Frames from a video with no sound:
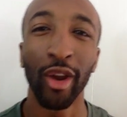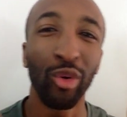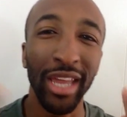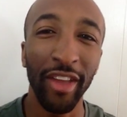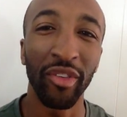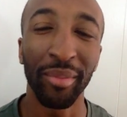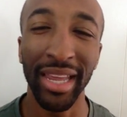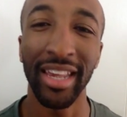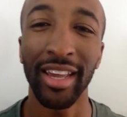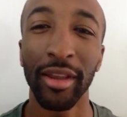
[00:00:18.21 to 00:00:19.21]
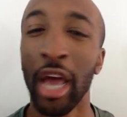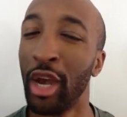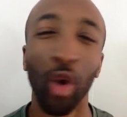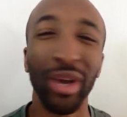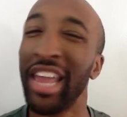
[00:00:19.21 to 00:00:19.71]
No need for me to
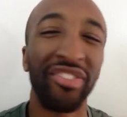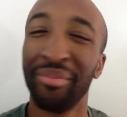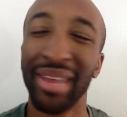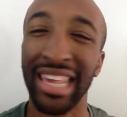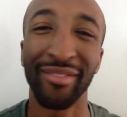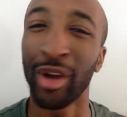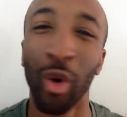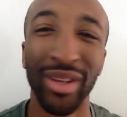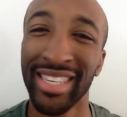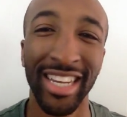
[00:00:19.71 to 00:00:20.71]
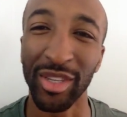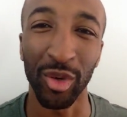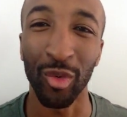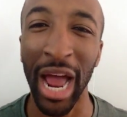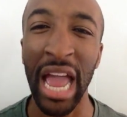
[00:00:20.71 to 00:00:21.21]
even go into
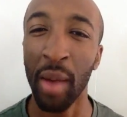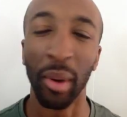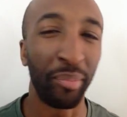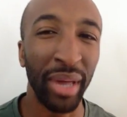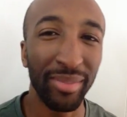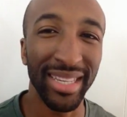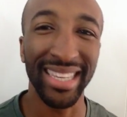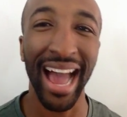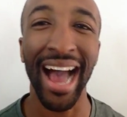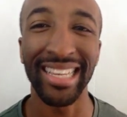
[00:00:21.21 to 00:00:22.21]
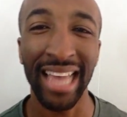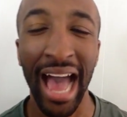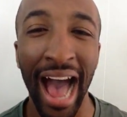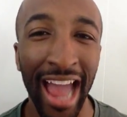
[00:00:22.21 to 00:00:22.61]
this one, right? But peep this, guys.